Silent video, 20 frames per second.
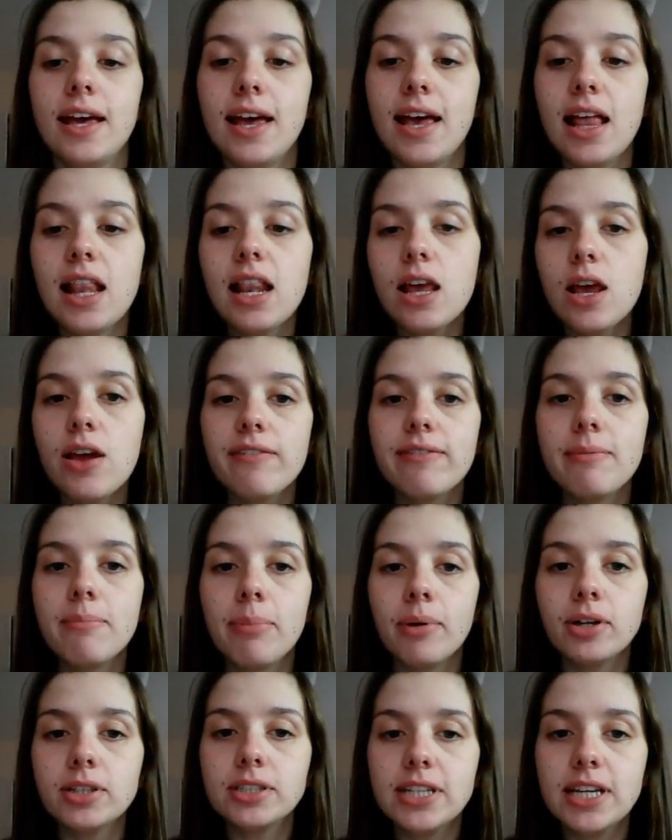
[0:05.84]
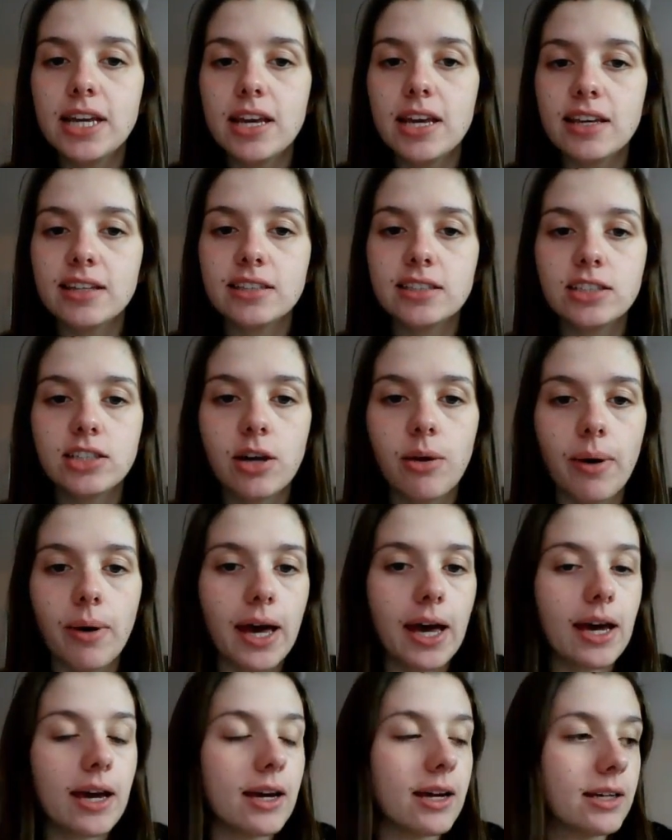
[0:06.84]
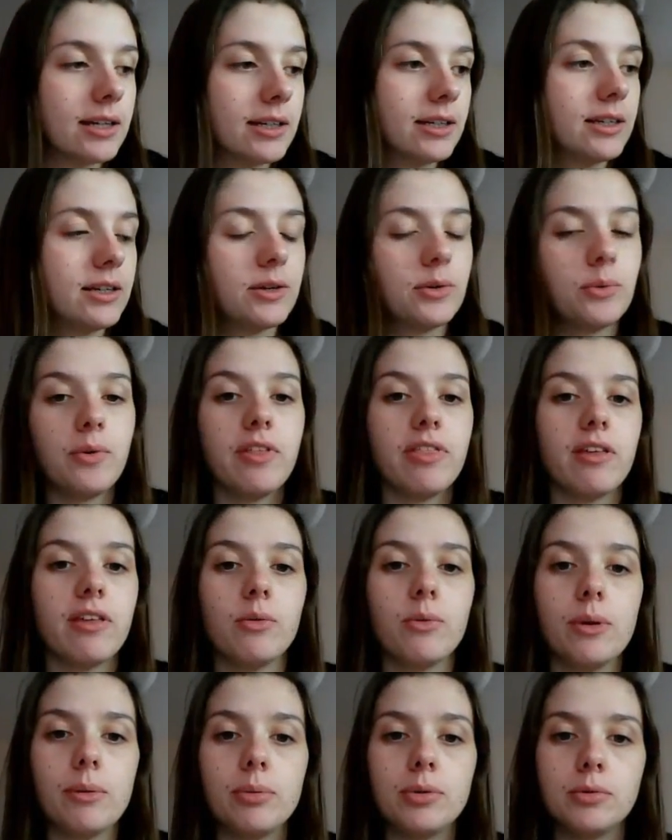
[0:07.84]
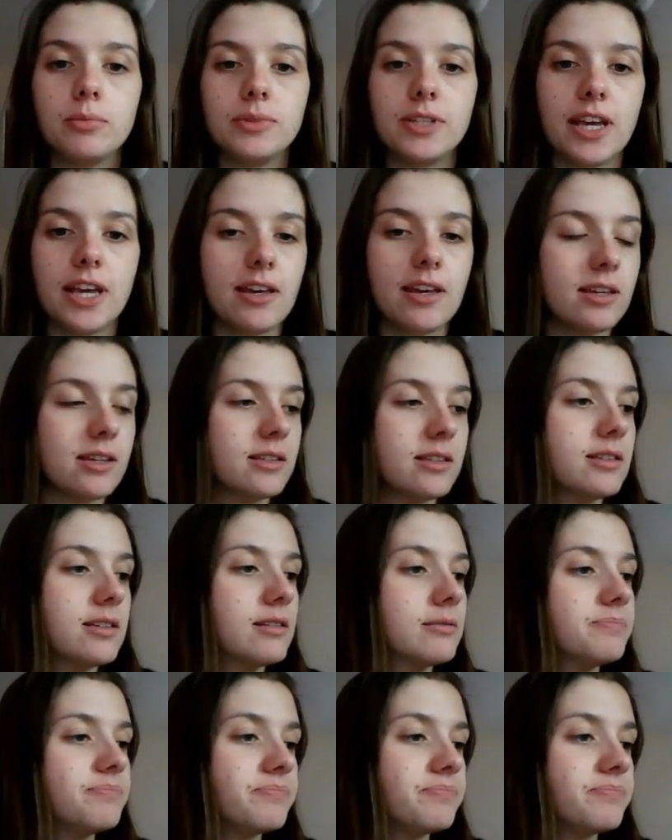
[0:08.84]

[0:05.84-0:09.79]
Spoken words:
Hello everybody, it's Joanne with a WIP update.